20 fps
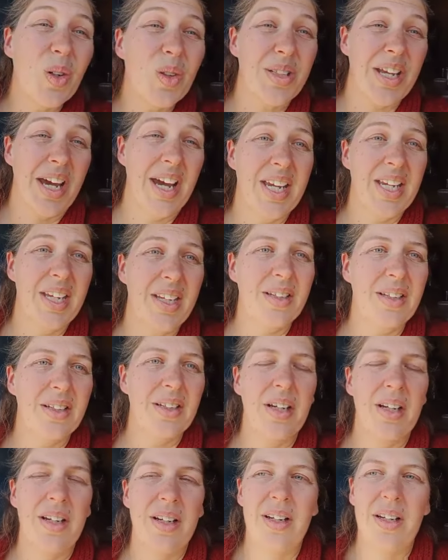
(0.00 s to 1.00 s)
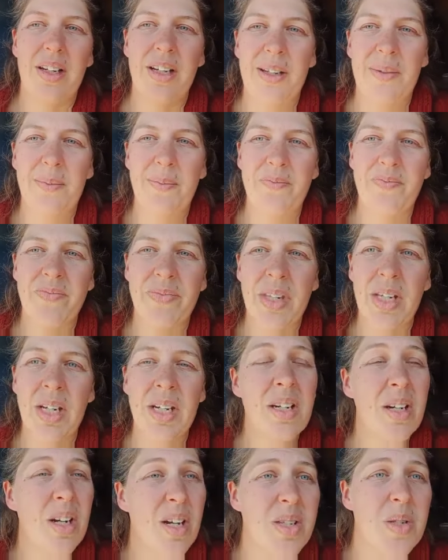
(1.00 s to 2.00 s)
all day.
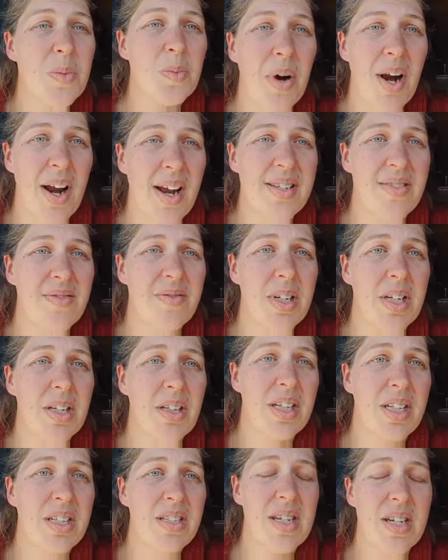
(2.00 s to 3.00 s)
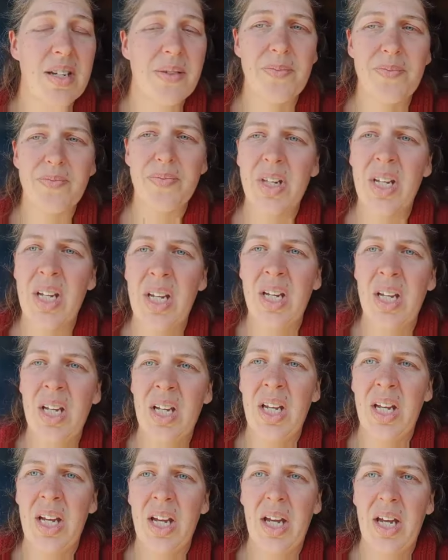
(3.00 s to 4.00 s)
Not surprising really, is it?
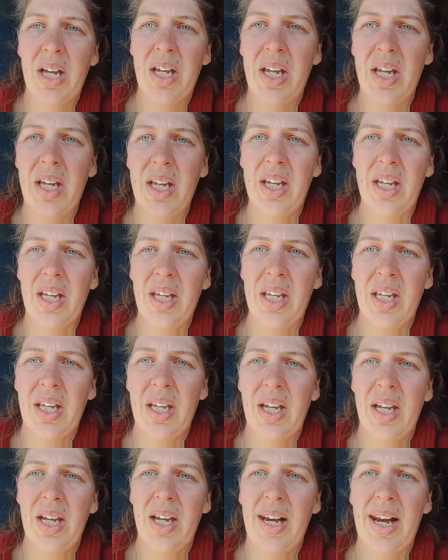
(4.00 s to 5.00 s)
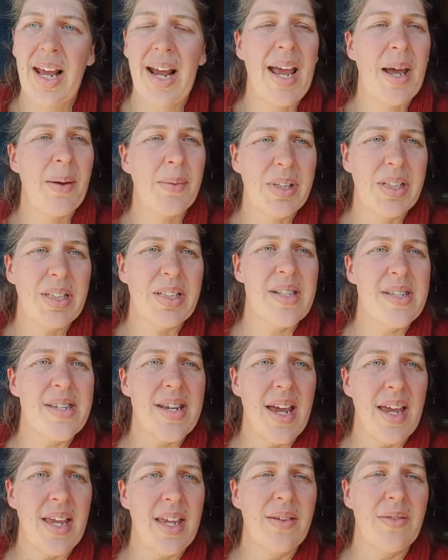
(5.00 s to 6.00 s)
And I am going to
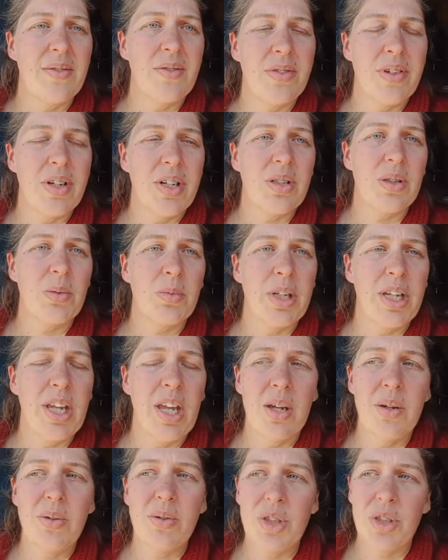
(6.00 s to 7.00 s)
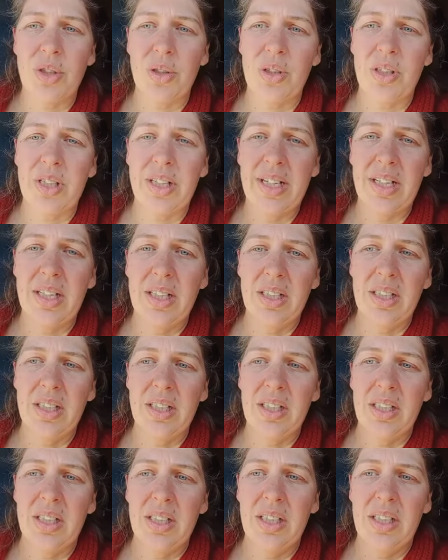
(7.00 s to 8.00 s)
take him for a W shortly
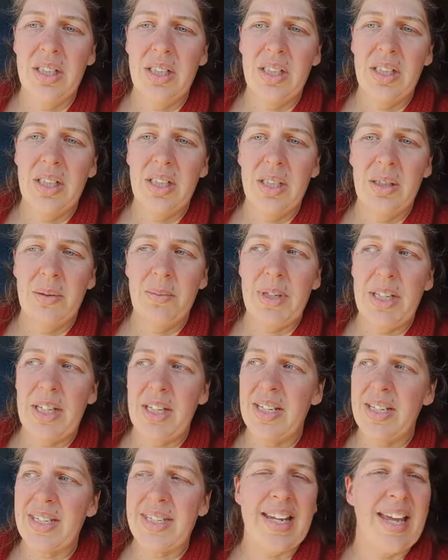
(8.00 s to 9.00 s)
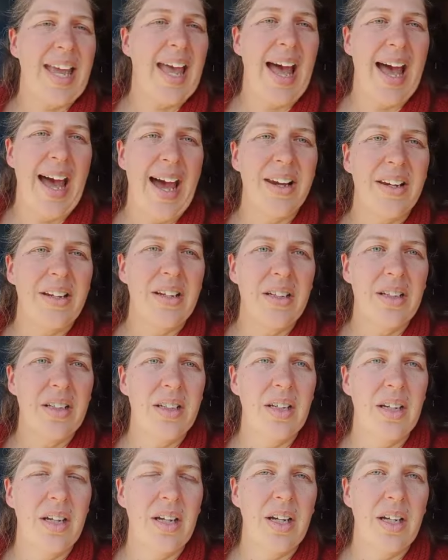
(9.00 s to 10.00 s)
because I can,
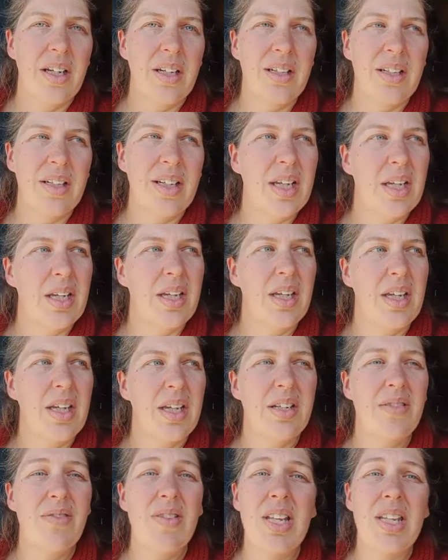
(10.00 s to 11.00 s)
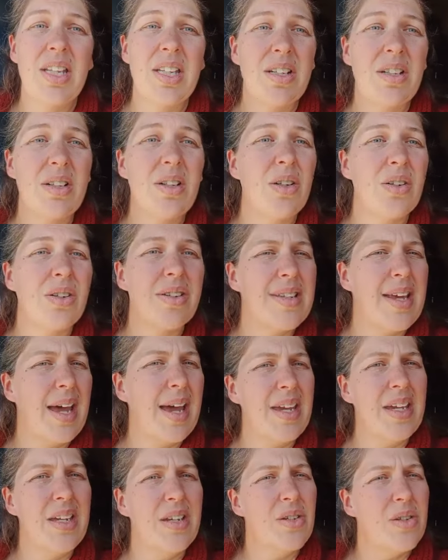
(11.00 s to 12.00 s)
and he really looks
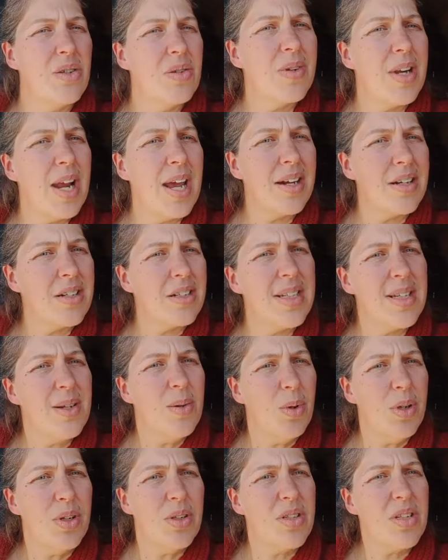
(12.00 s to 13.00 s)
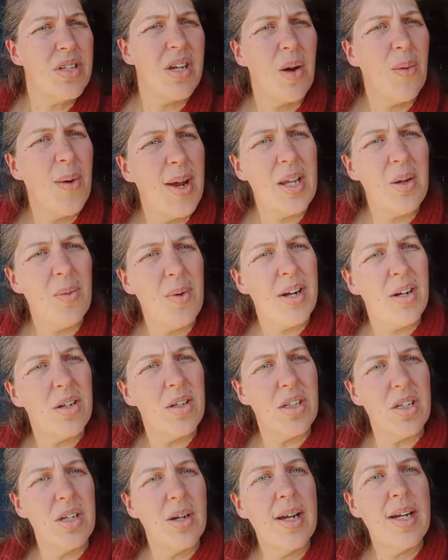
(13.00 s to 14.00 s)
like he doesn't actually want to go anywhere
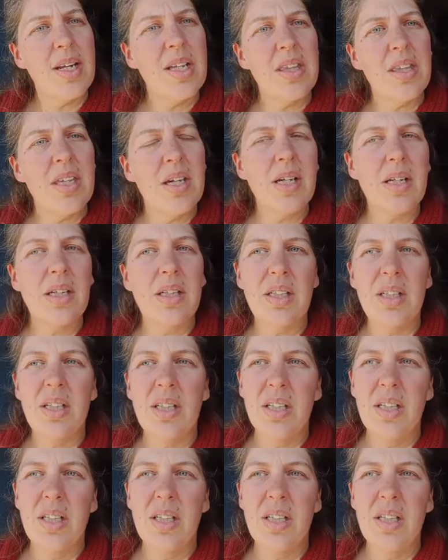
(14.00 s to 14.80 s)
or do anything.